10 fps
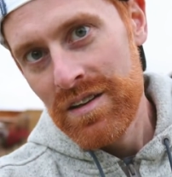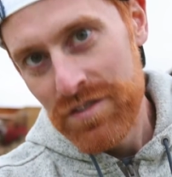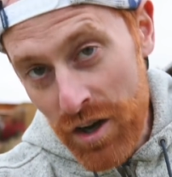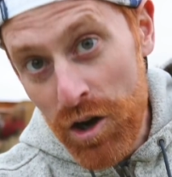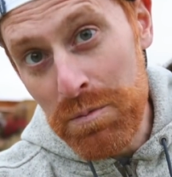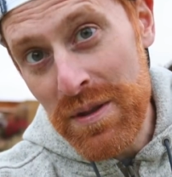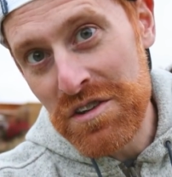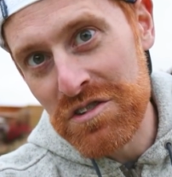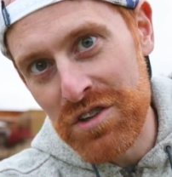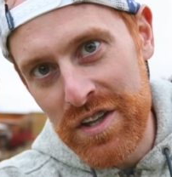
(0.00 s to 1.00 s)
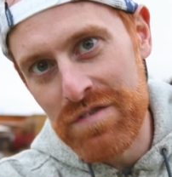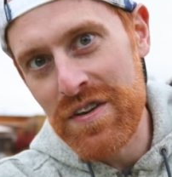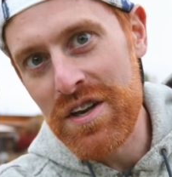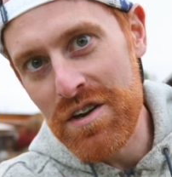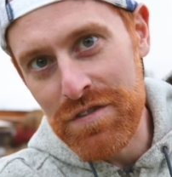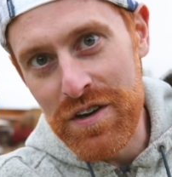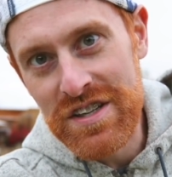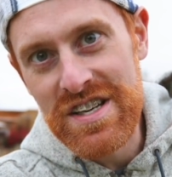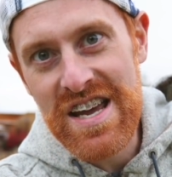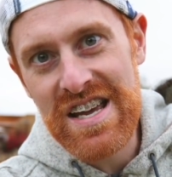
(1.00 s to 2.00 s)
So I hope that you enjoyed the video for
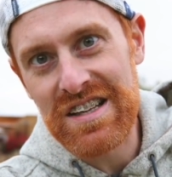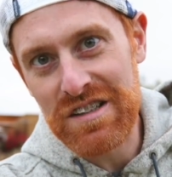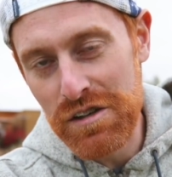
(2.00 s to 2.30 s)
today and